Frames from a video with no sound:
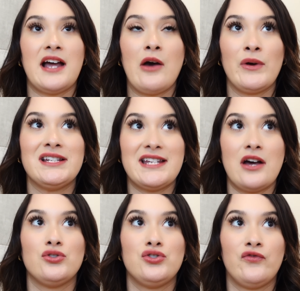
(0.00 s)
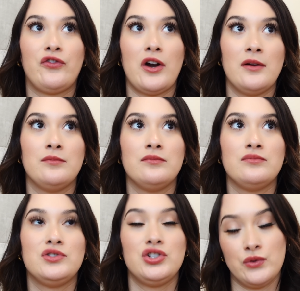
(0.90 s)
went down from
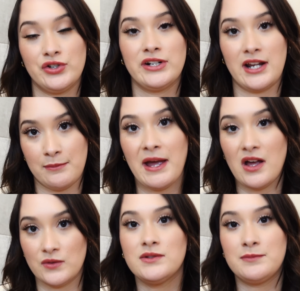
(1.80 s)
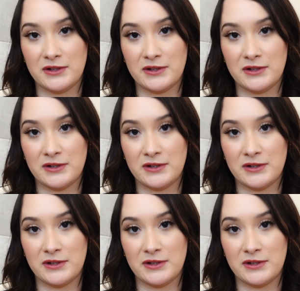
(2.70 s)
208 pounds,